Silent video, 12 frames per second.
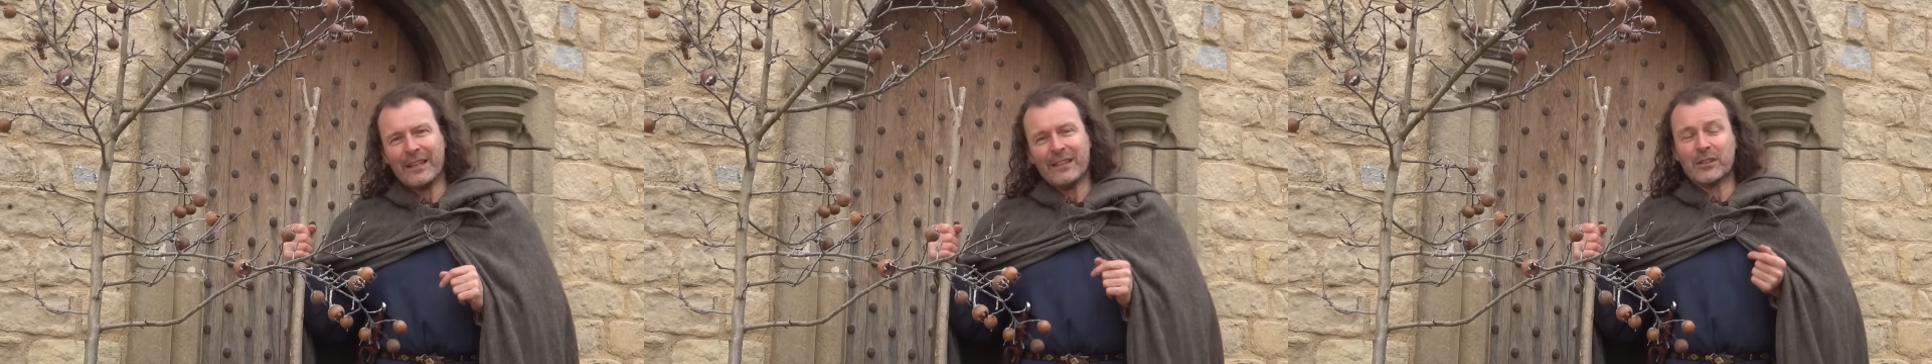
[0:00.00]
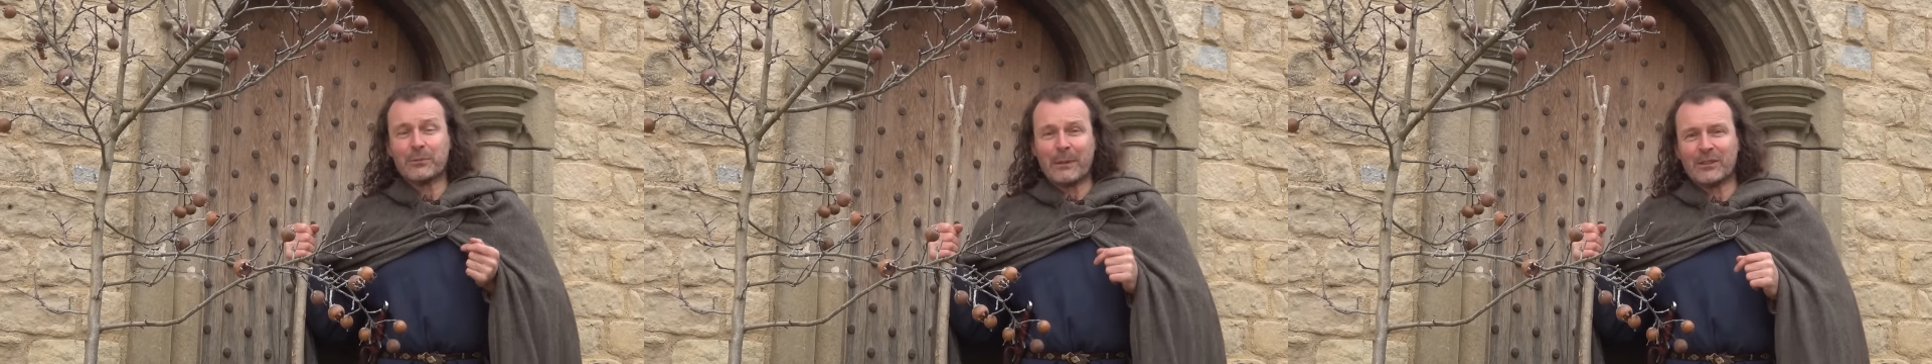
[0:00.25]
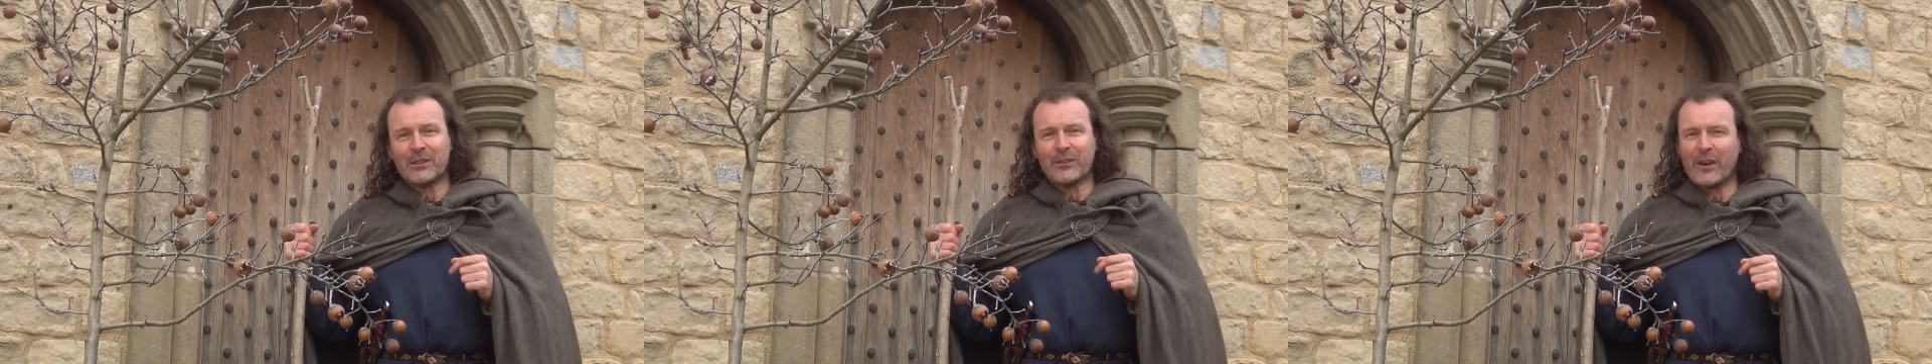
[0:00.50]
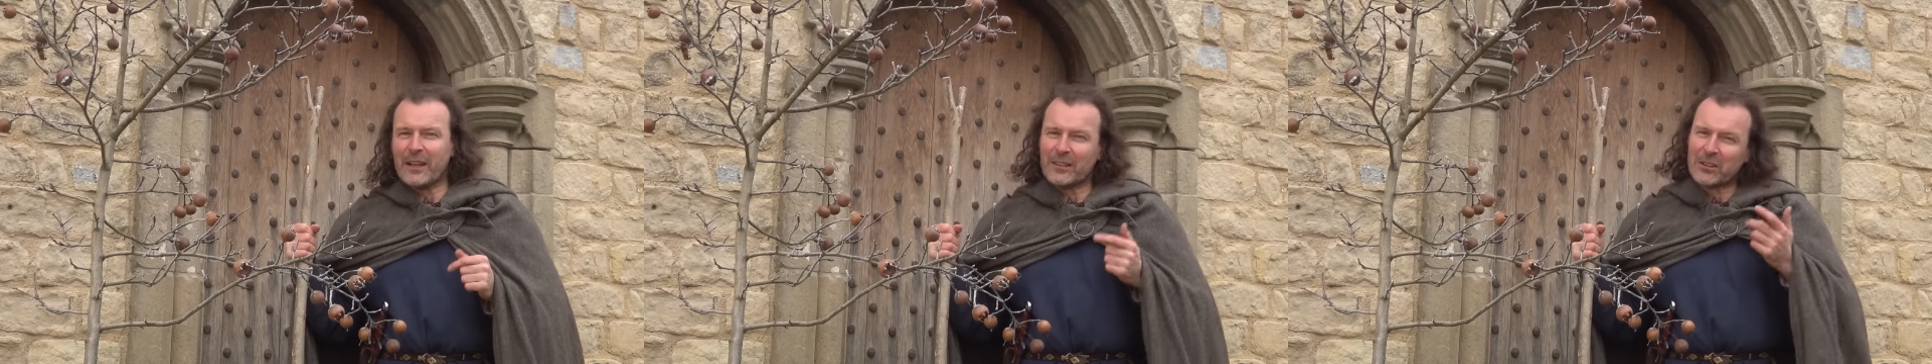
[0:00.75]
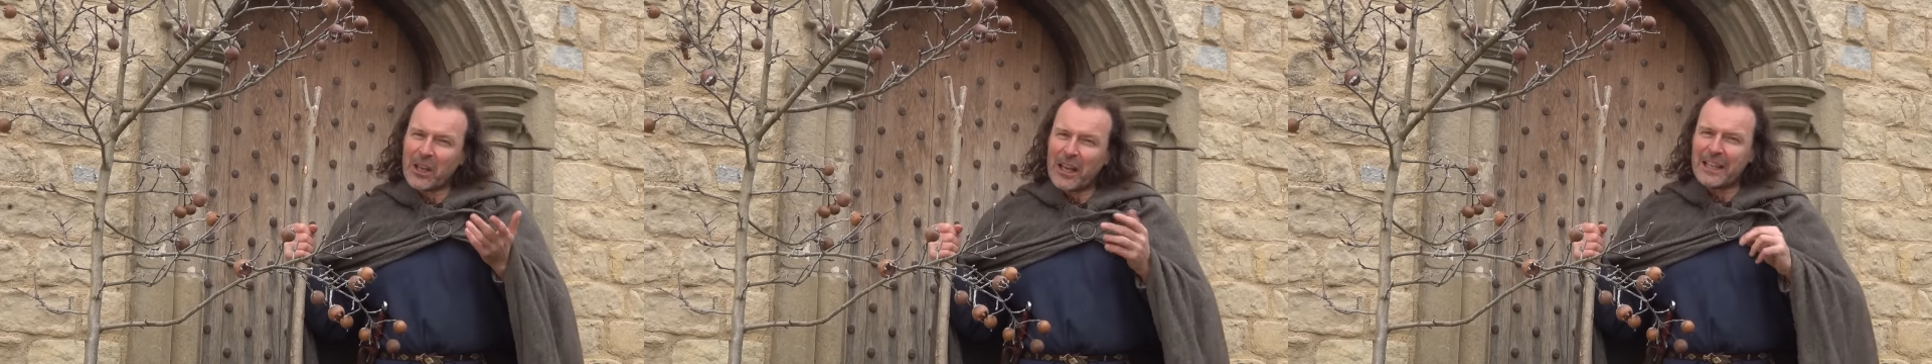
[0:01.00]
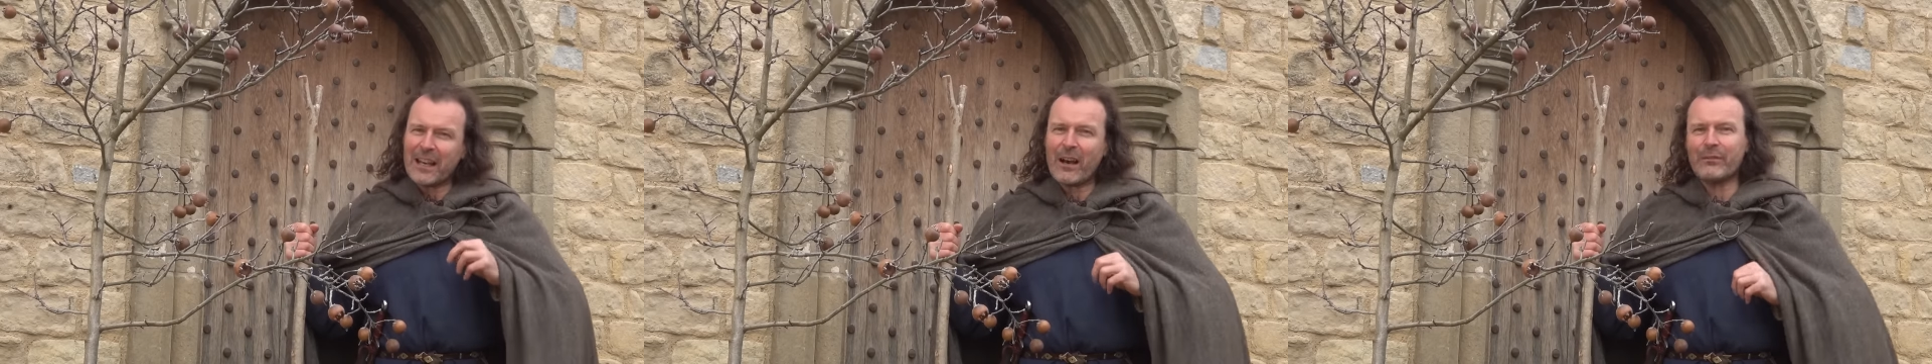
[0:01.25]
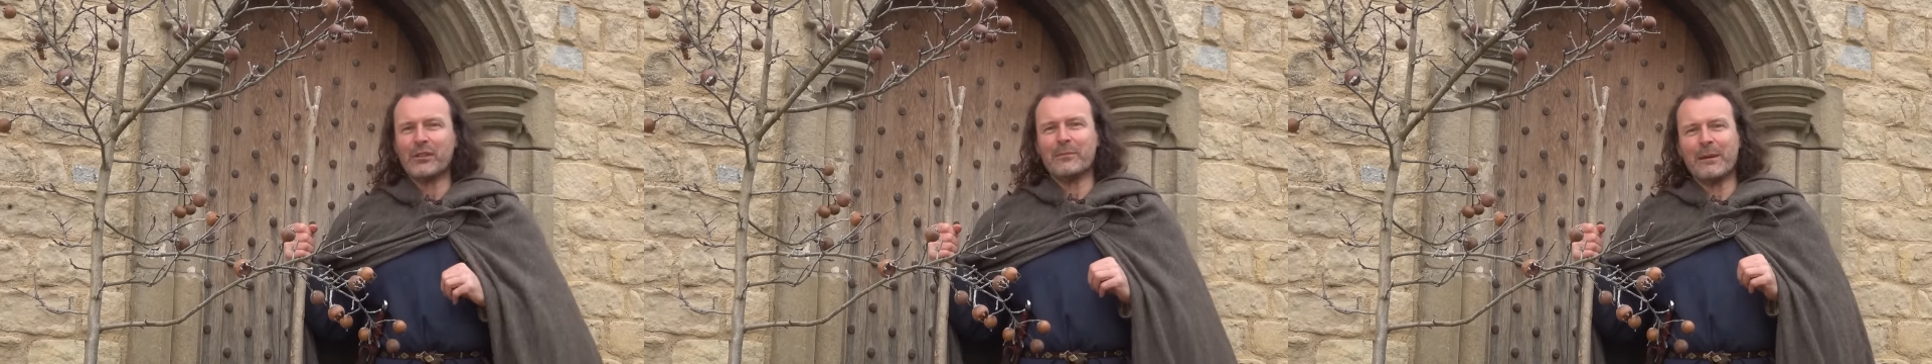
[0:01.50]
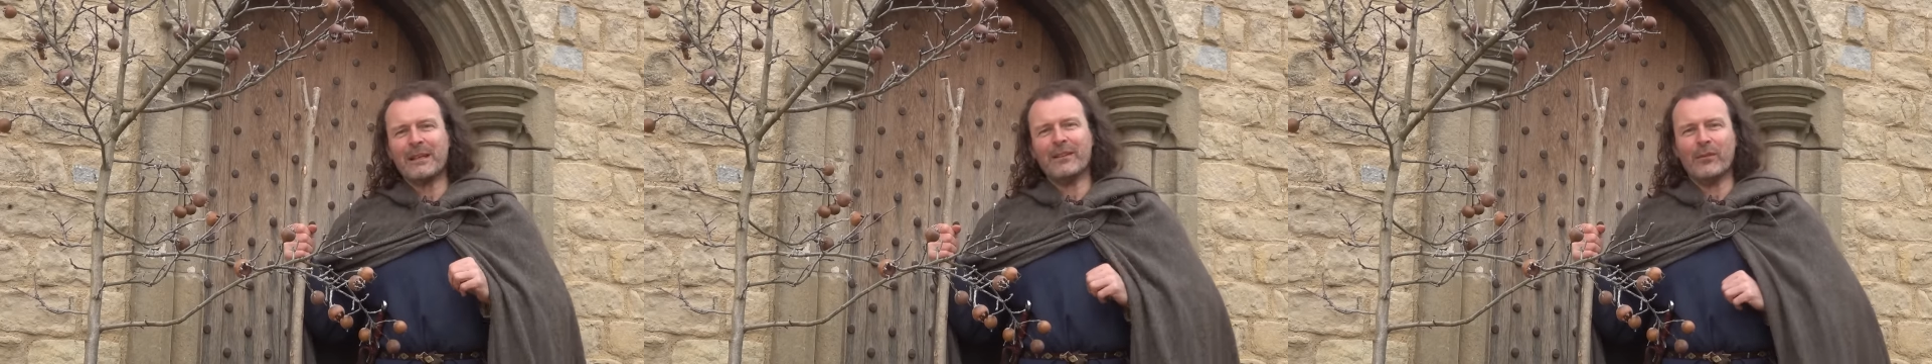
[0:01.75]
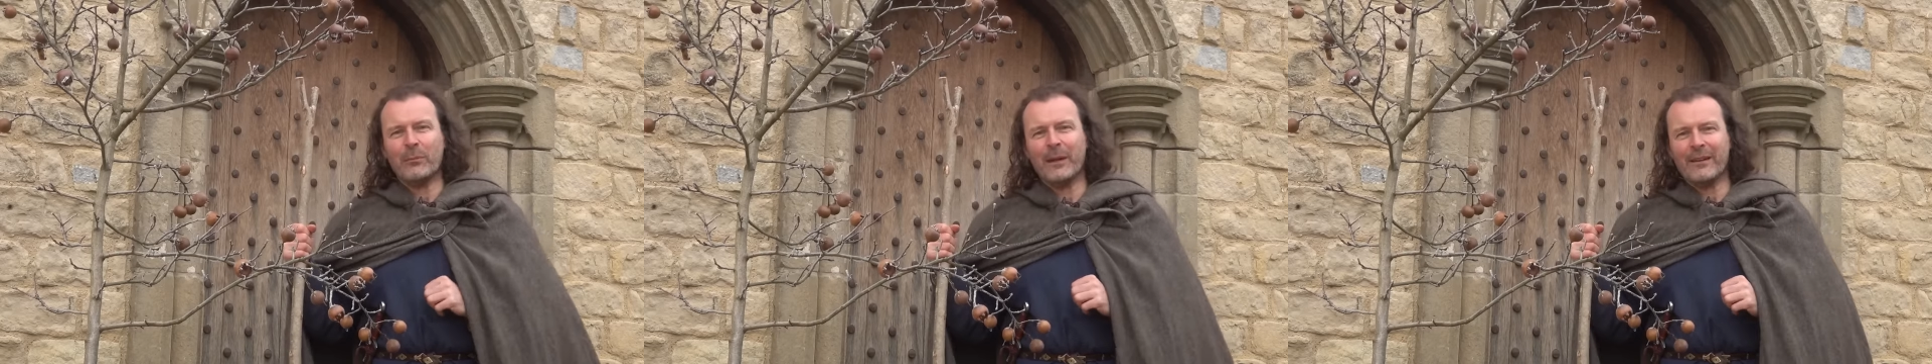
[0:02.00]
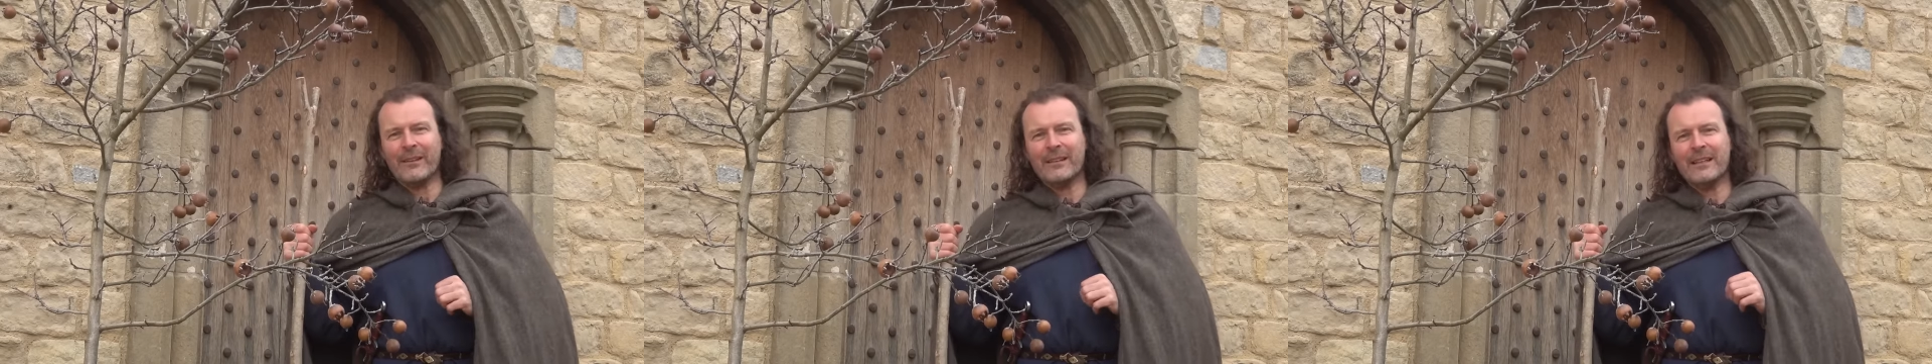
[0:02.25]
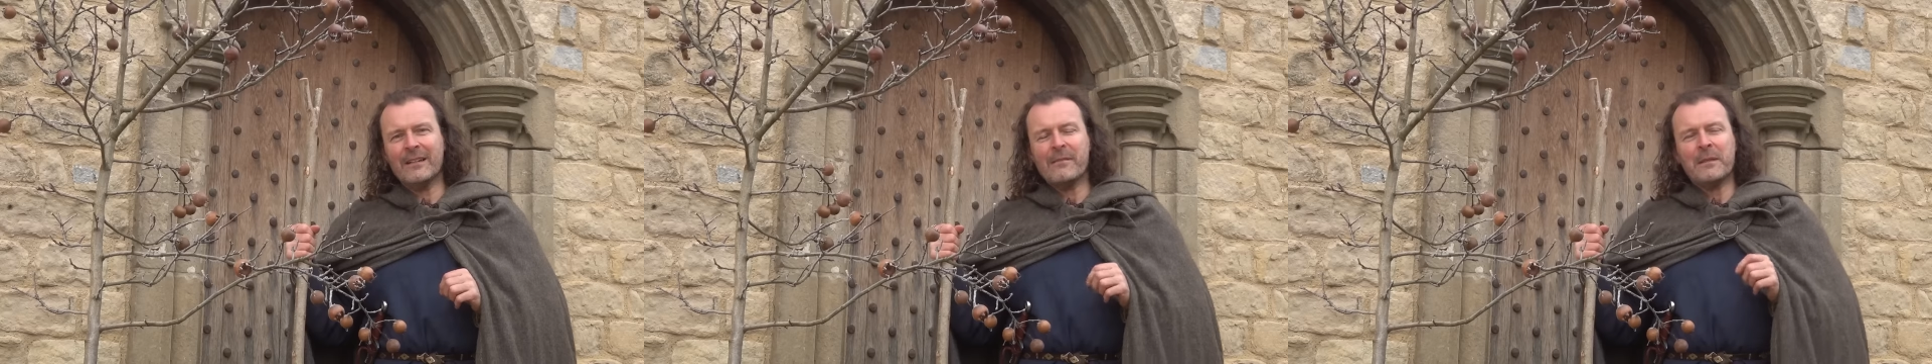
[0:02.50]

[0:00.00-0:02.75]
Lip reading: specified, slightly after the medieval period,